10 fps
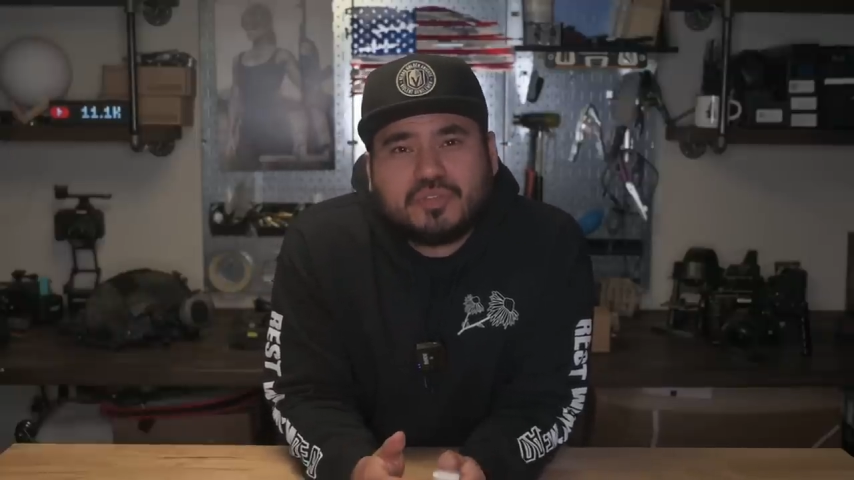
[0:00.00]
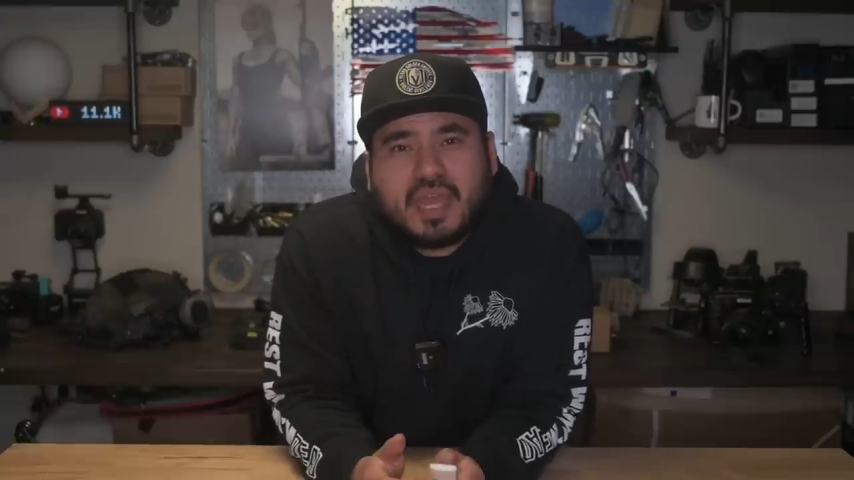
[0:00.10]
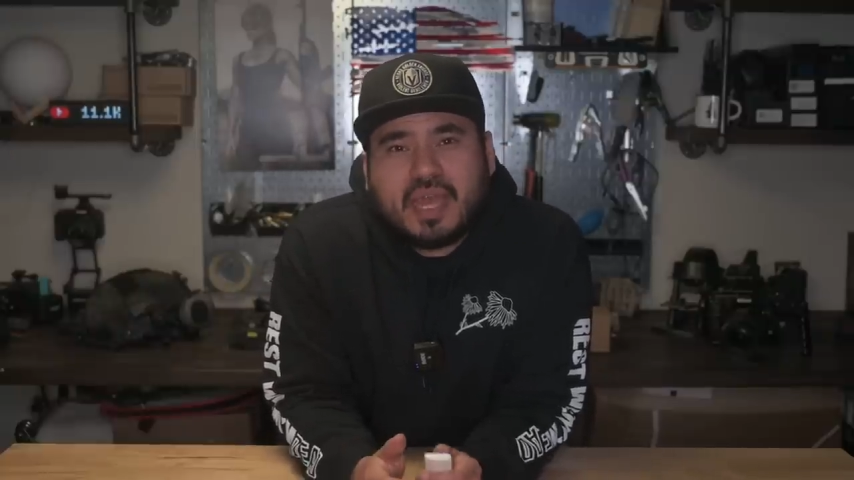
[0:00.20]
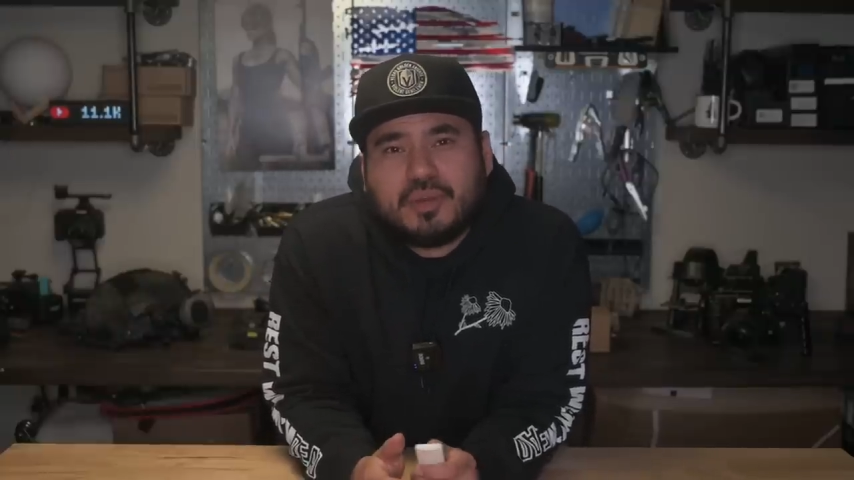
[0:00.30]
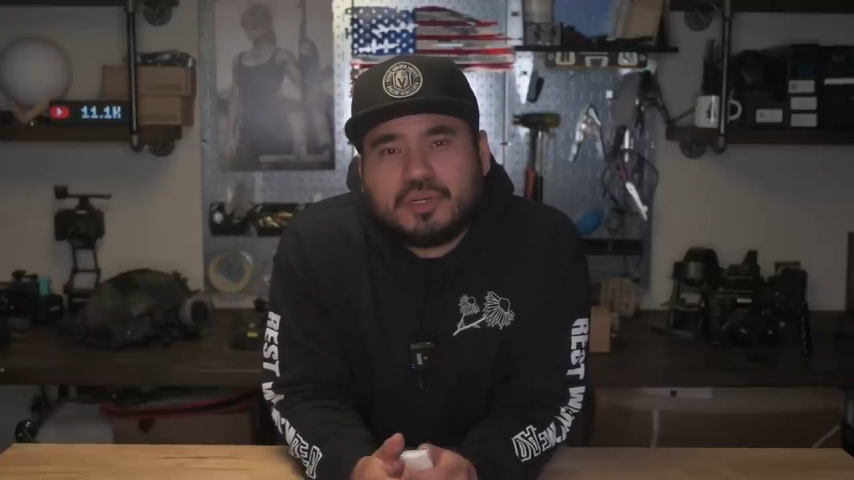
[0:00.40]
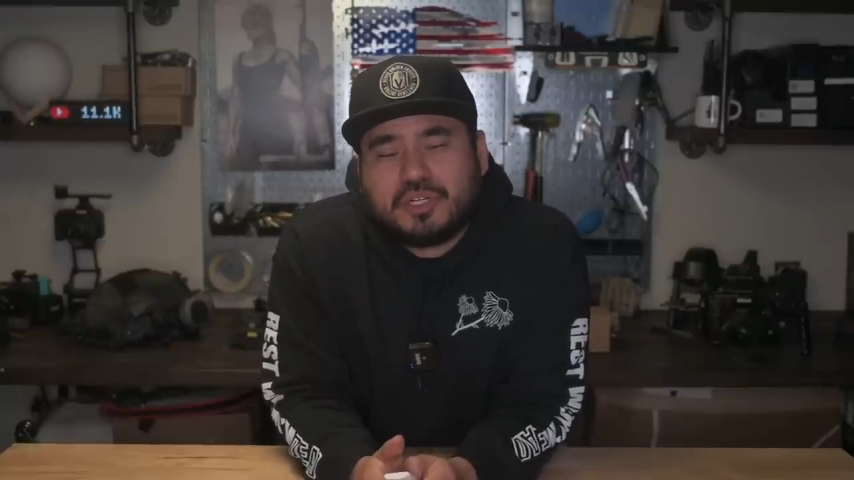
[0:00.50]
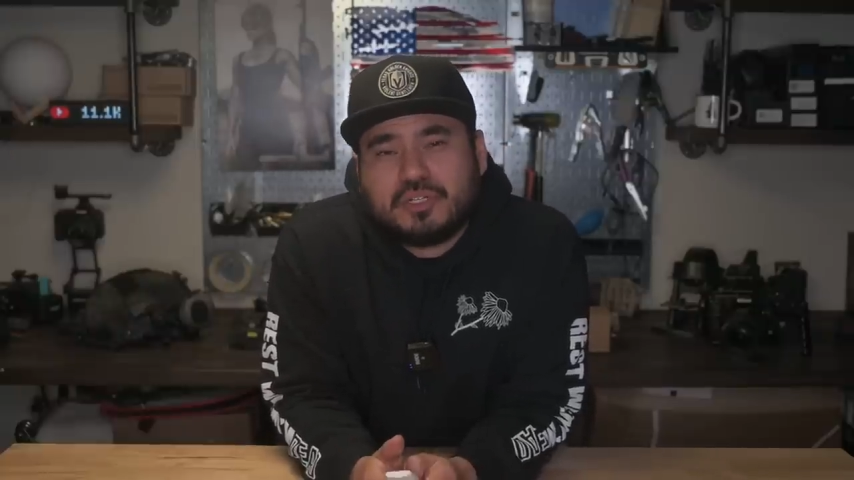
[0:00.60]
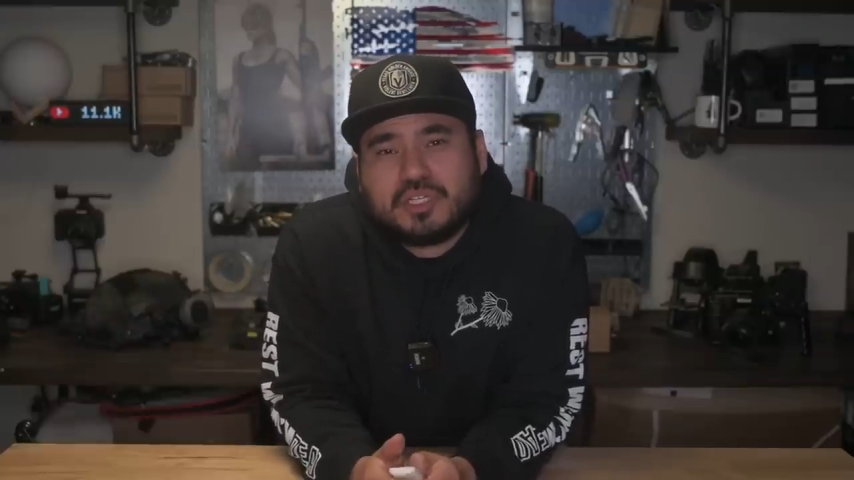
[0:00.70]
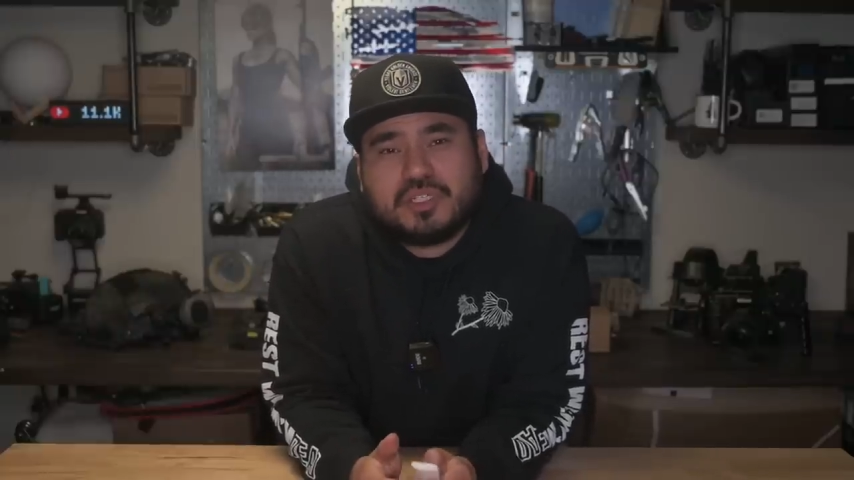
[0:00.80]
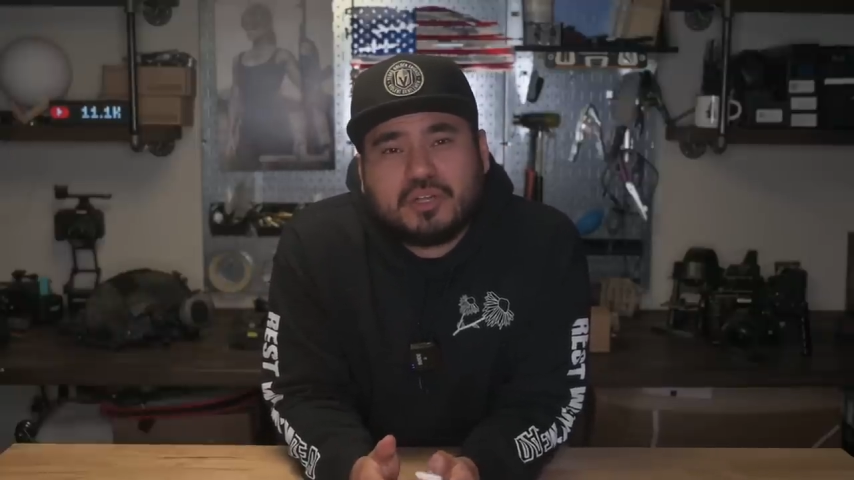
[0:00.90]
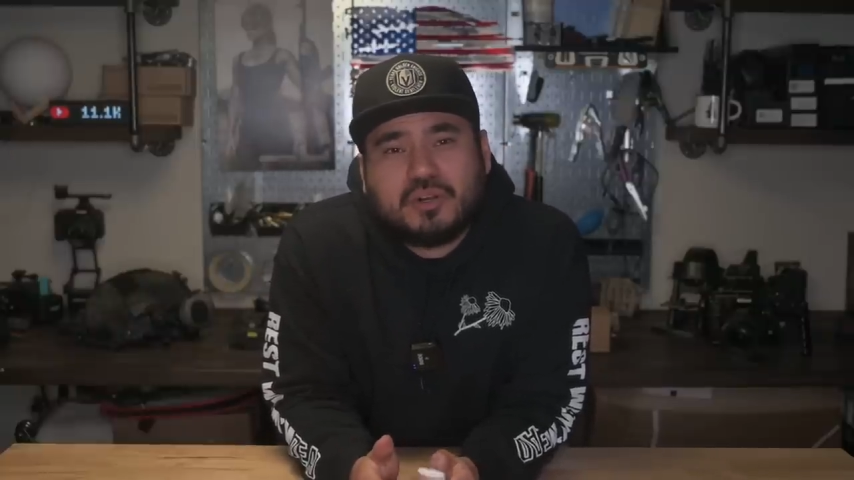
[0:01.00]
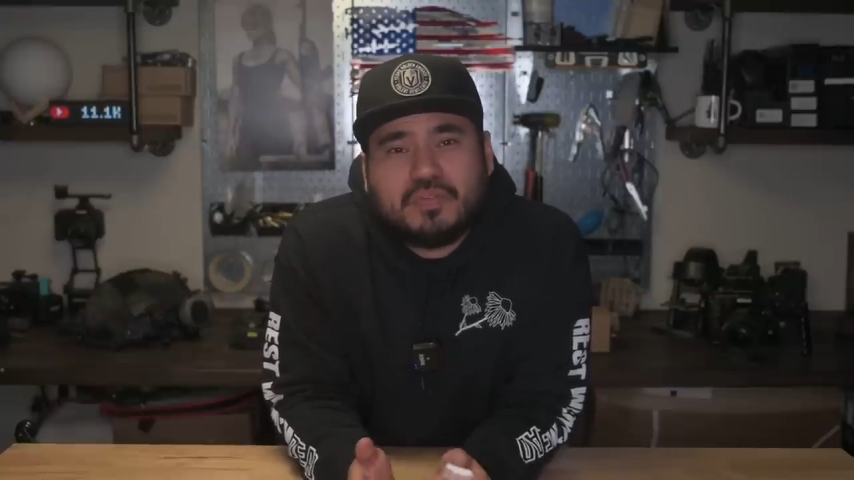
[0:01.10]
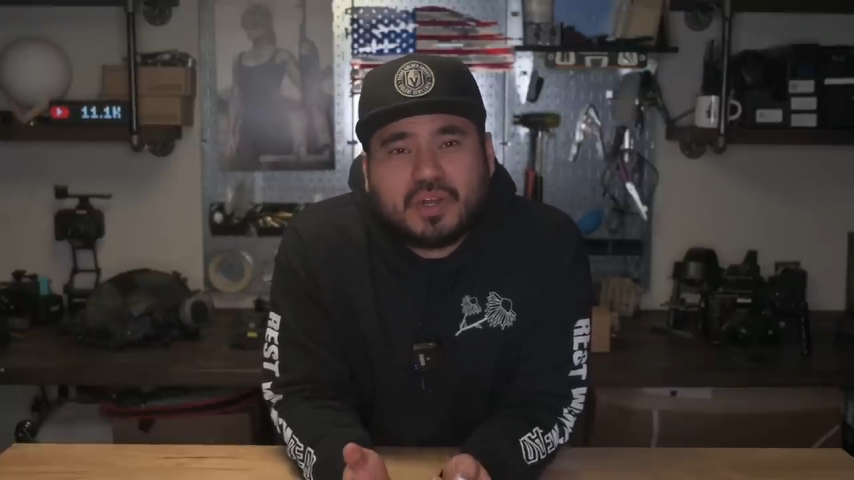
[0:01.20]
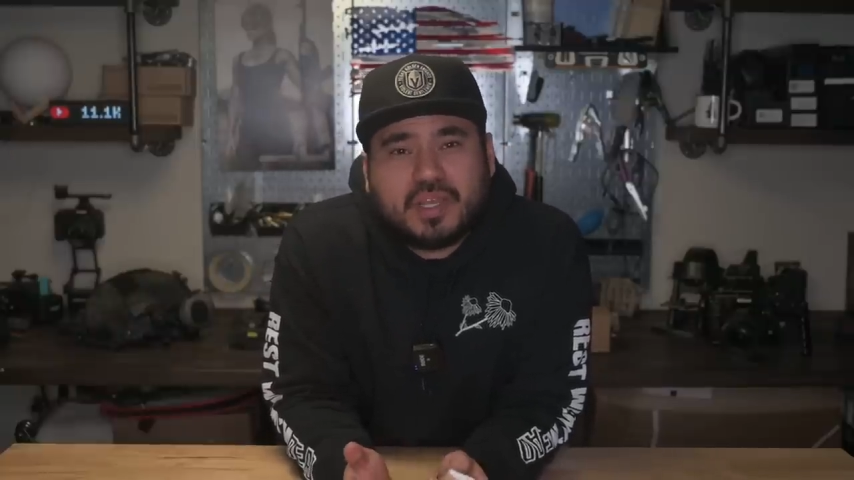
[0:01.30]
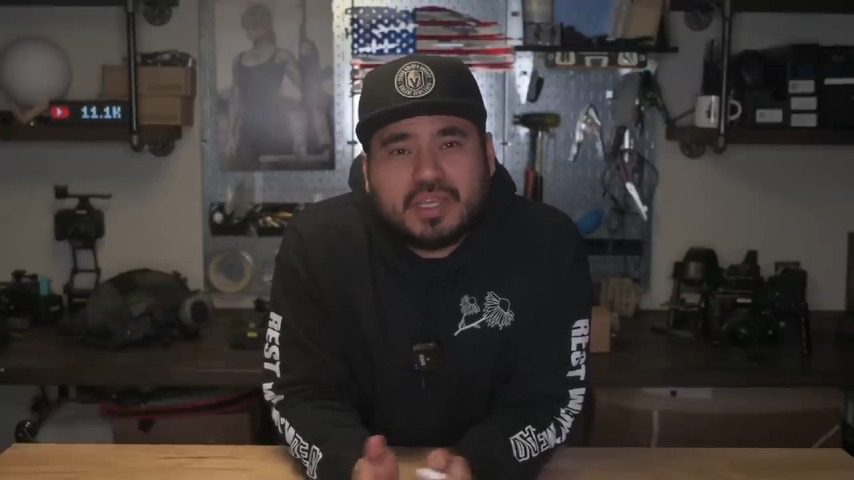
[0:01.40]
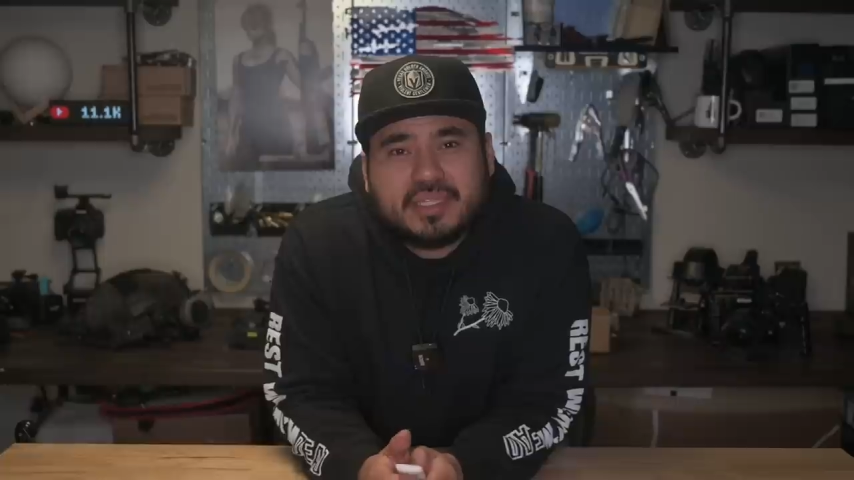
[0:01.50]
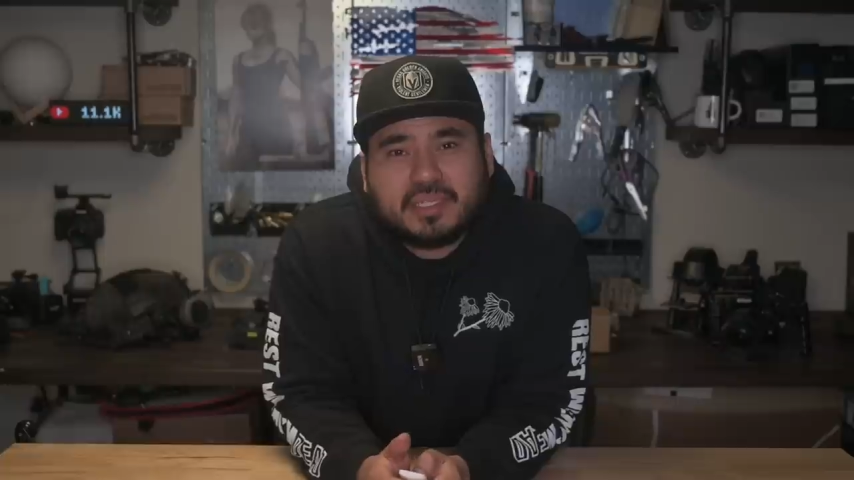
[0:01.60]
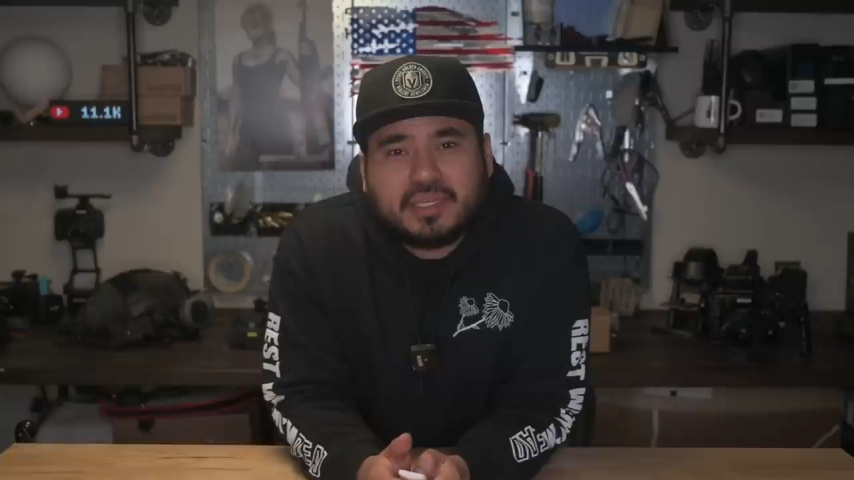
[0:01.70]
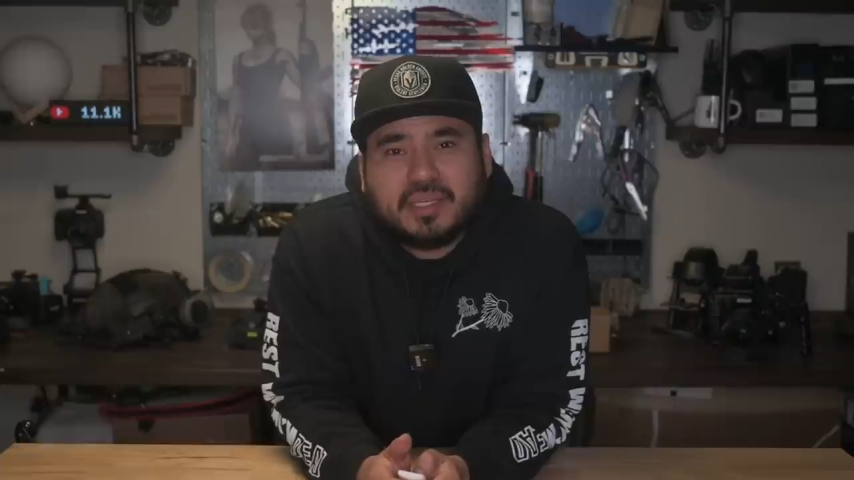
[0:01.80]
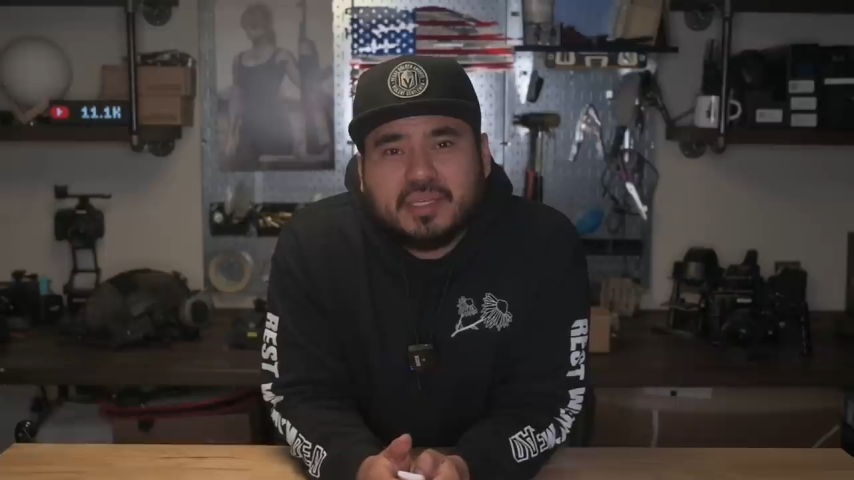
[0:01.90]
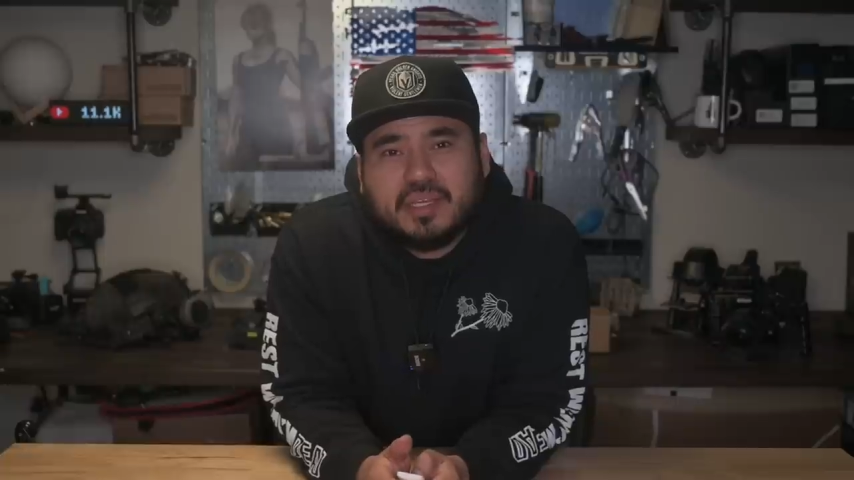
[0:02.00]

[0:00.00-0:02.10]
flat and returns to zero very easily.